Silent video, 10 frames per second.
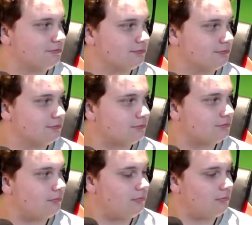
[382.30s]

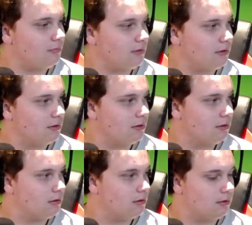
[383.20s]

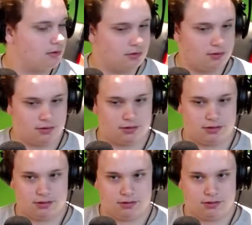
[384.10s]
Nothing is said.